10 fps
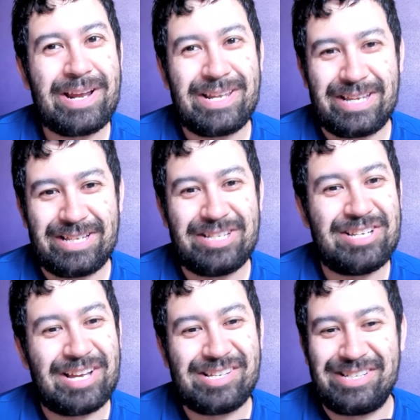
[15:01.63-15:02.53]
in
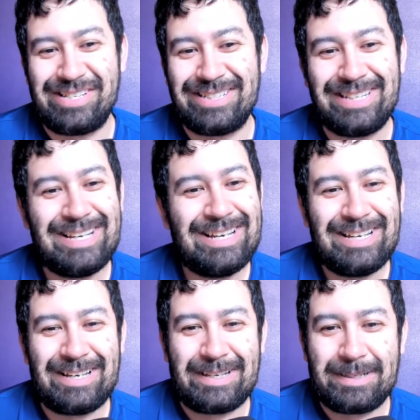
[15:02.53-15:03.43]
Czechia.
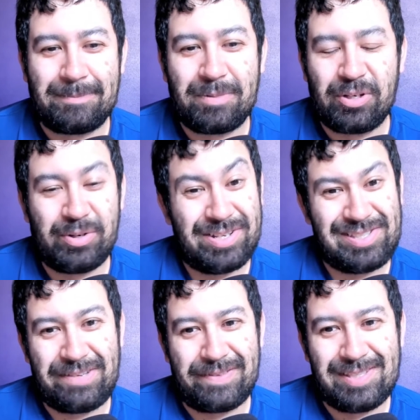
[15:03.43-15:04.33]
Gudis
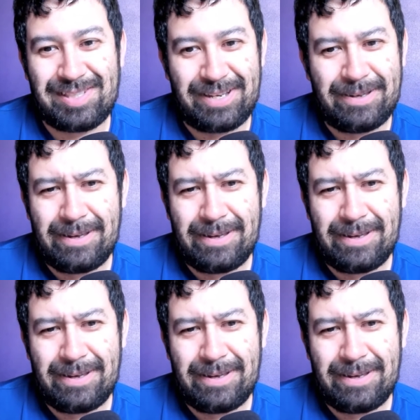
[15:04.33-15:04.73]
even said,